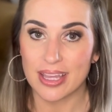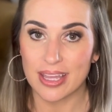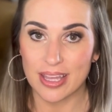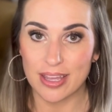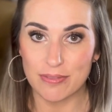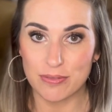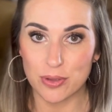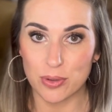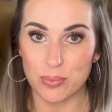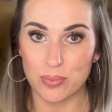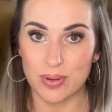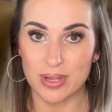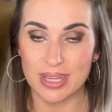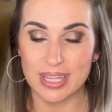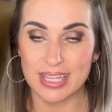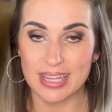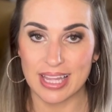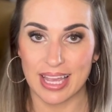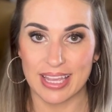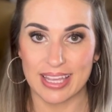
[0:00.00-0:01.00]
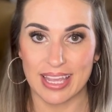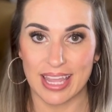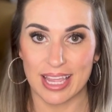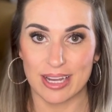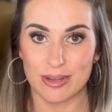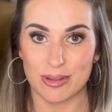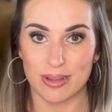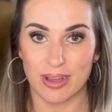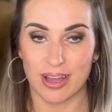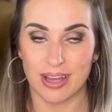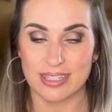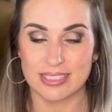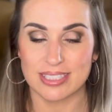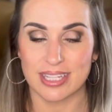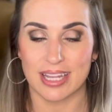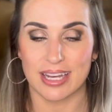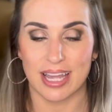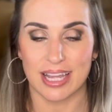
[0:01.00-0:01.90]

If you really like candle content,